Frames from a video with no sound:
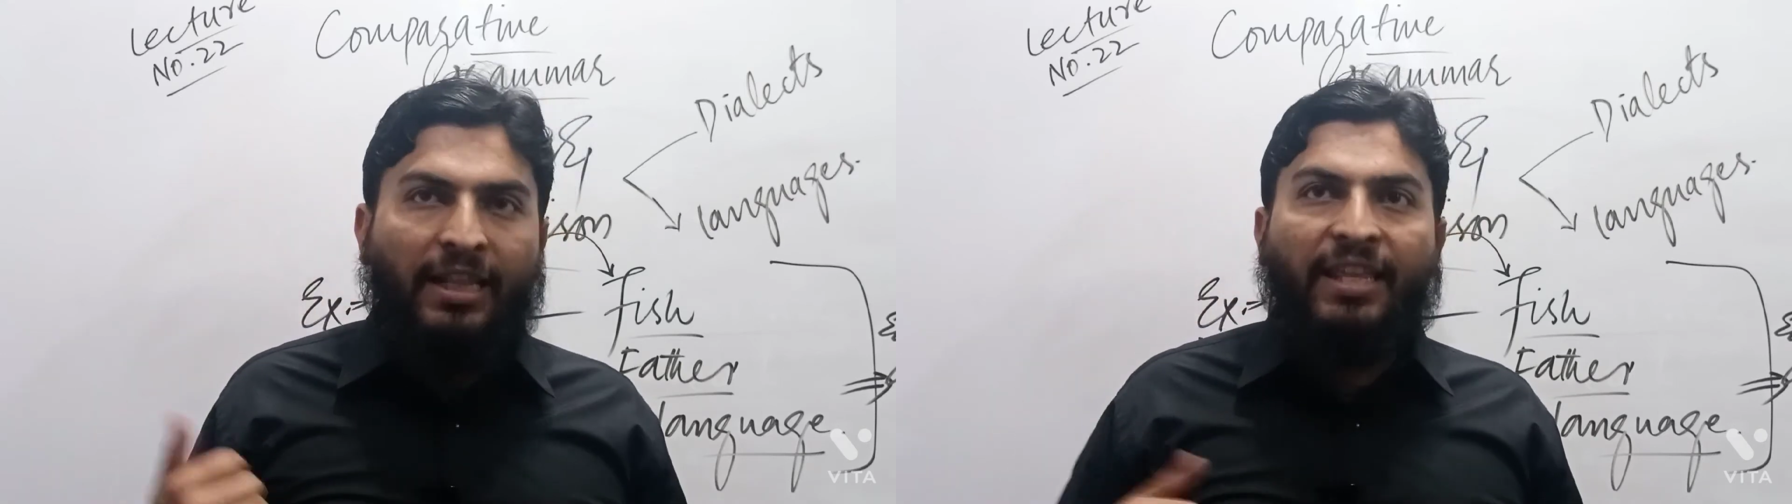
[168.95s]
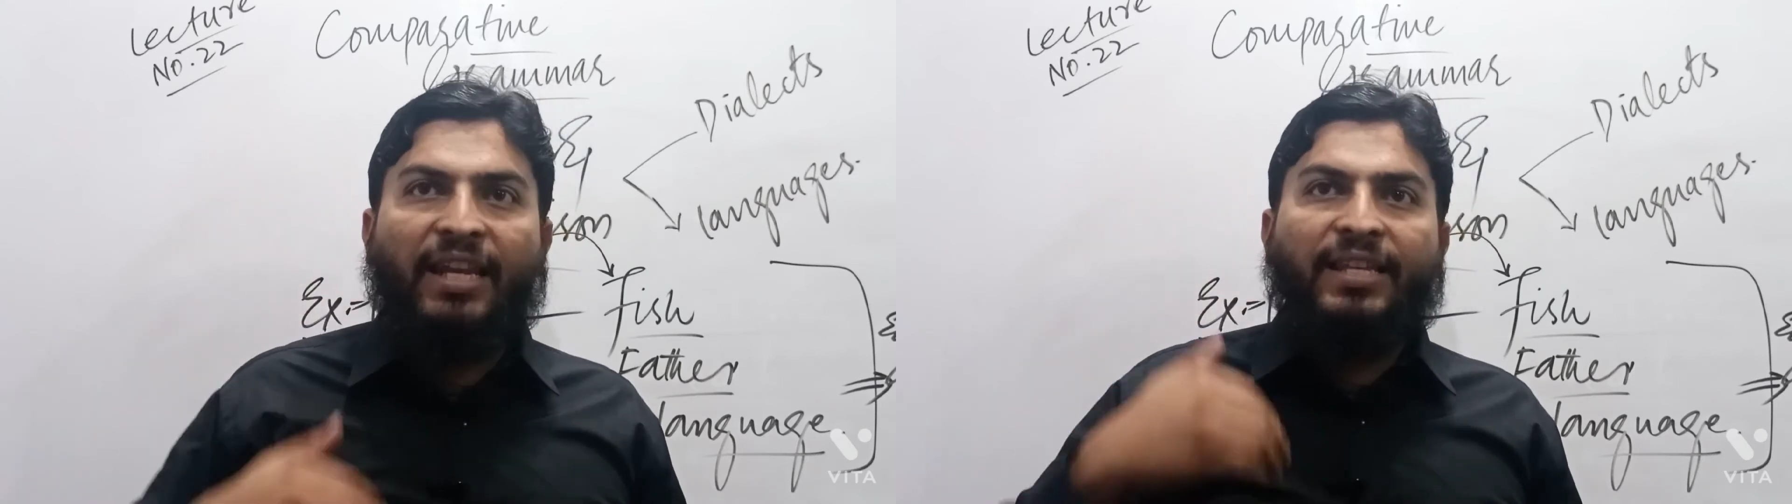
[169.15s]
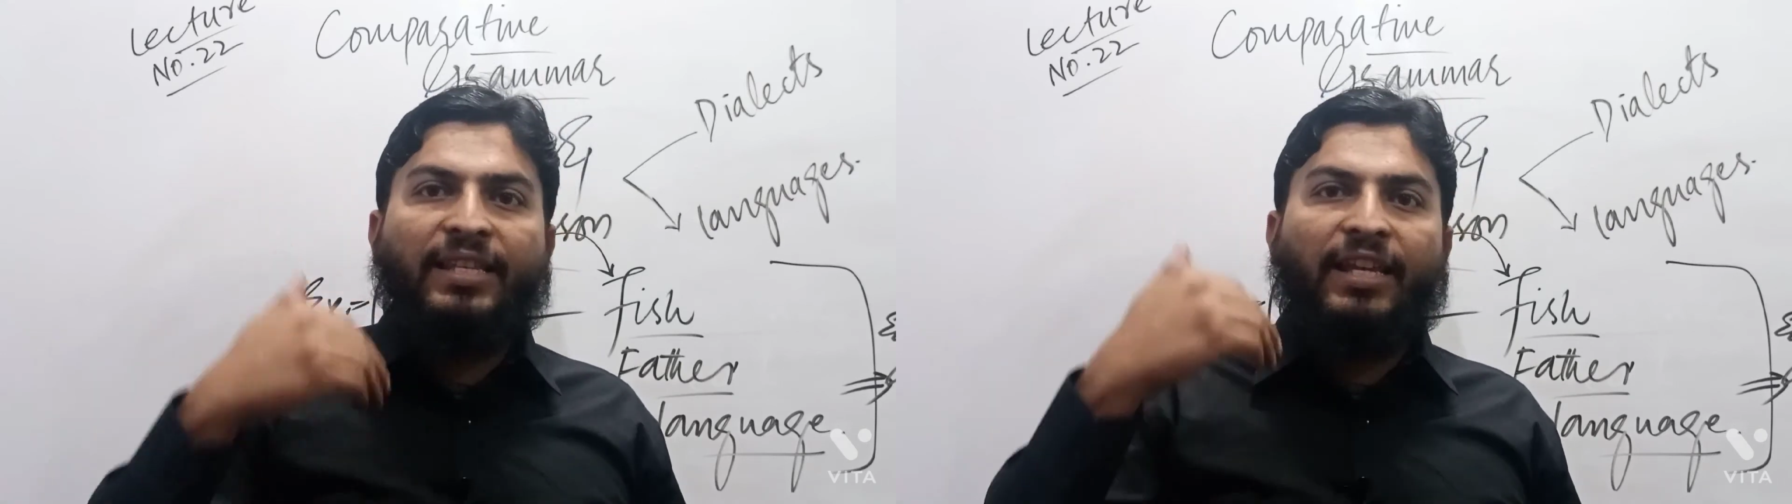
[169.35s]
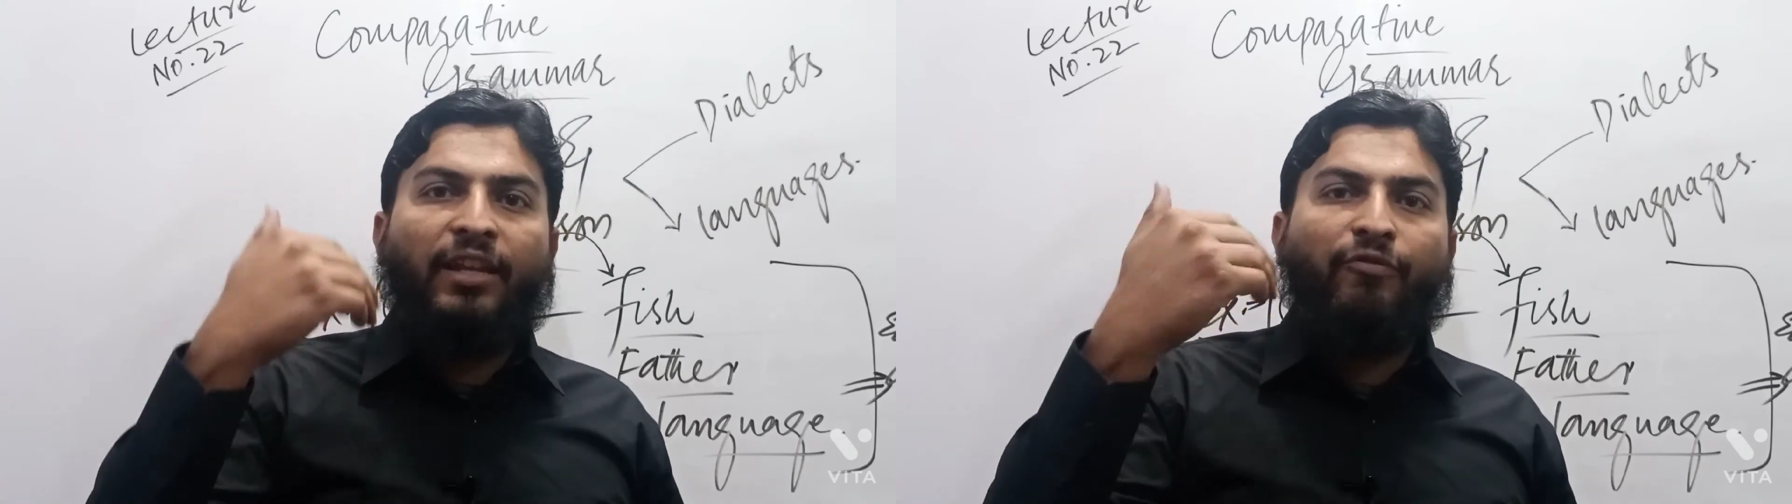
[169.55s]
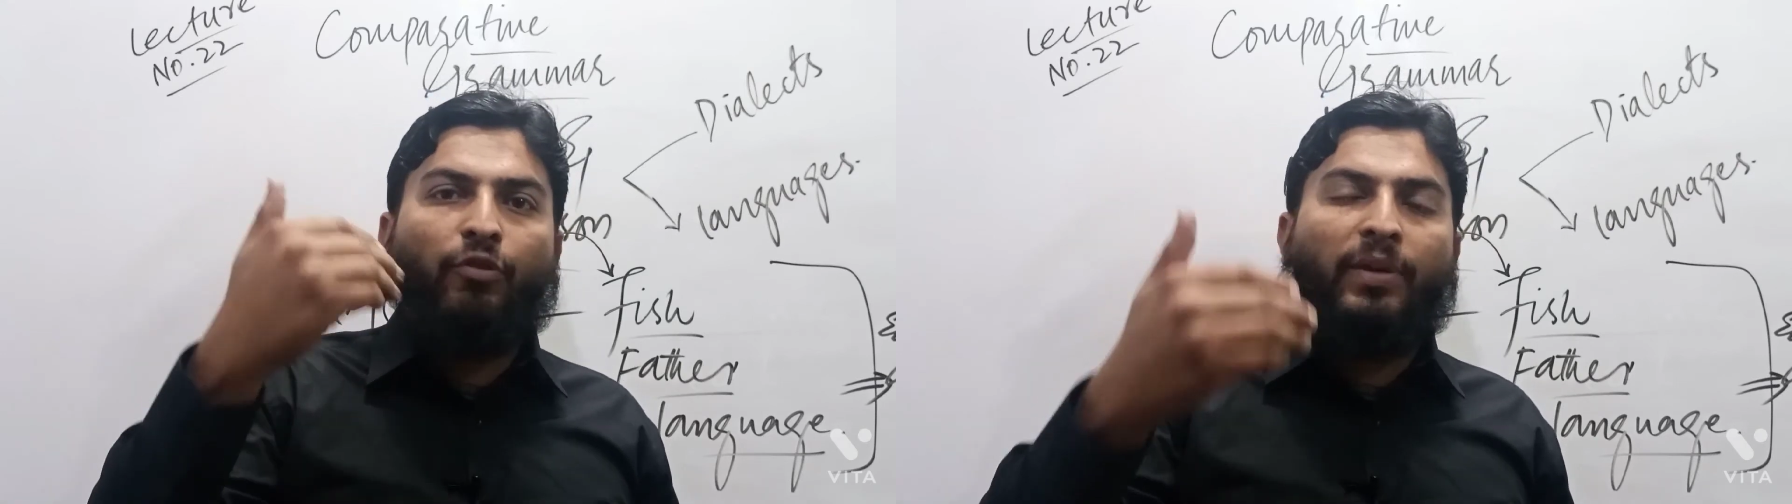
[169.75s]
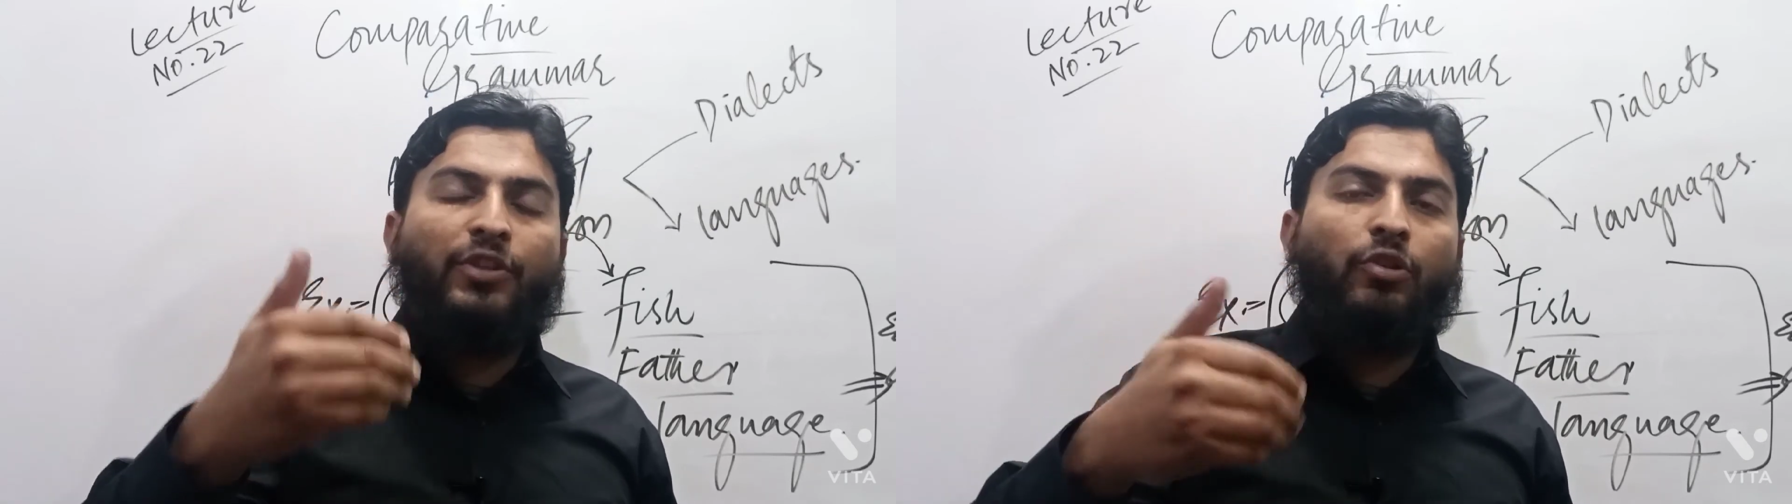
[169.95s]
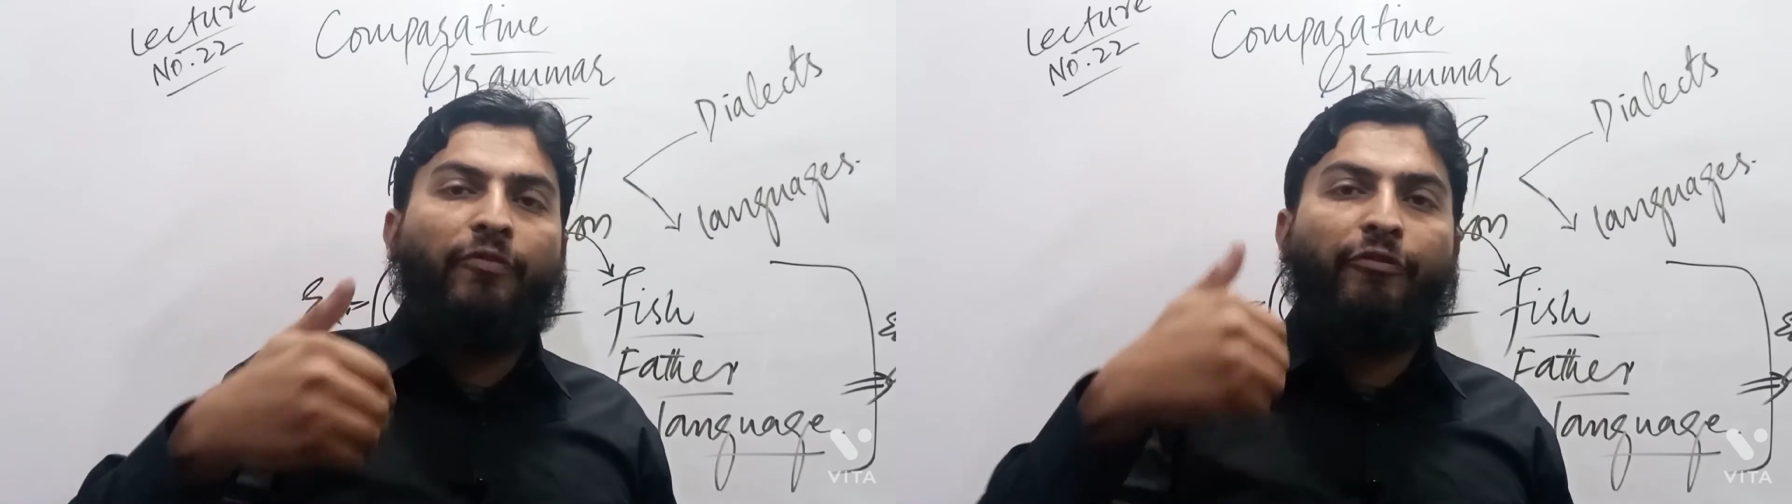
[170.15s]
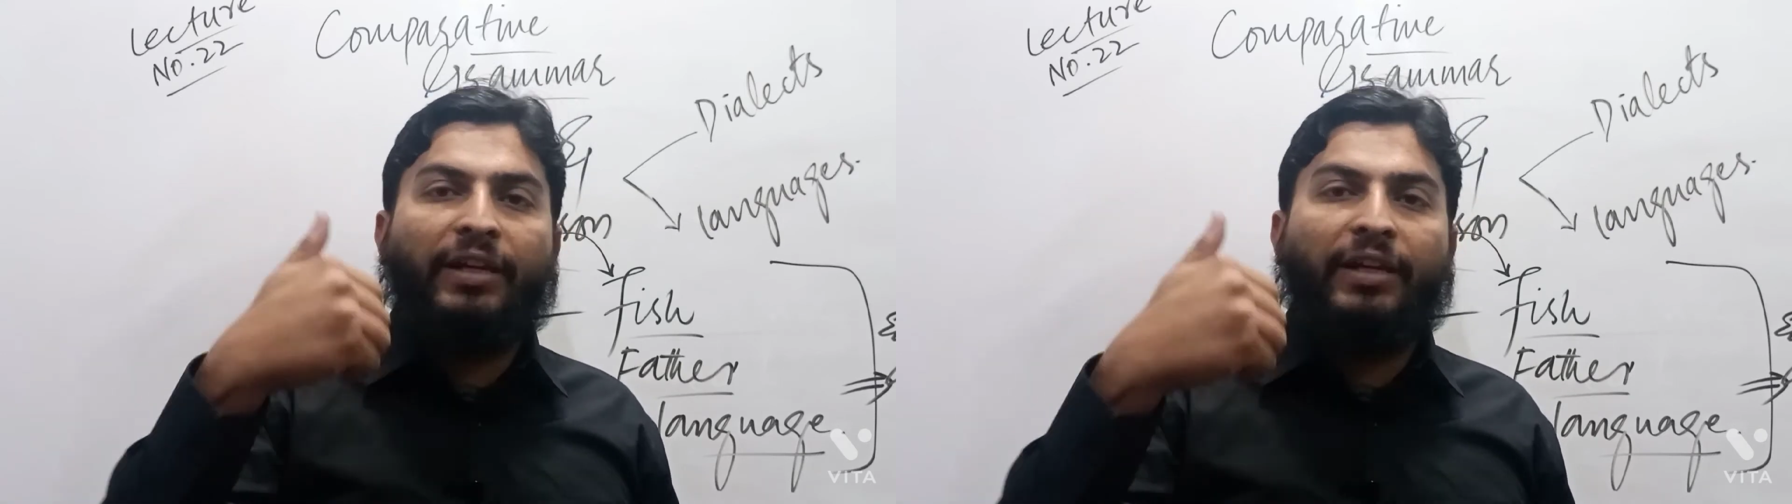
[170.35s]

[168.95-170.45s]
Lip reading: There is the influence of